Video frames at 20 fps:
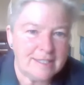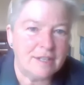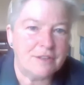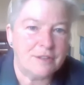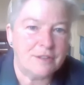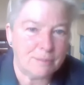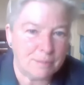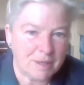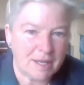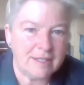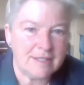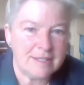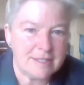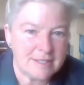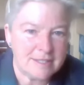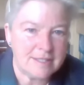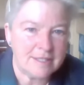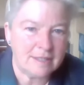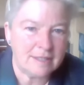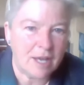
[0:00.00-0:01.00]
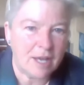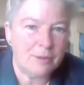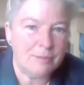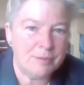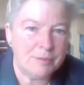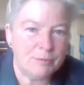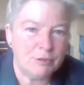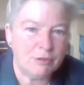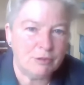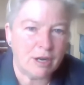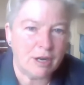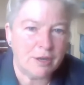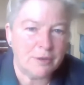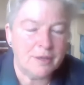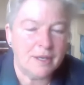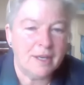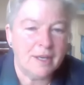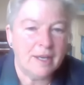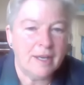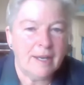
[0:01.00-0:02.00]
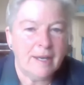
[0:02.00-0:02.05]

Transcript: need other plants to help them grow.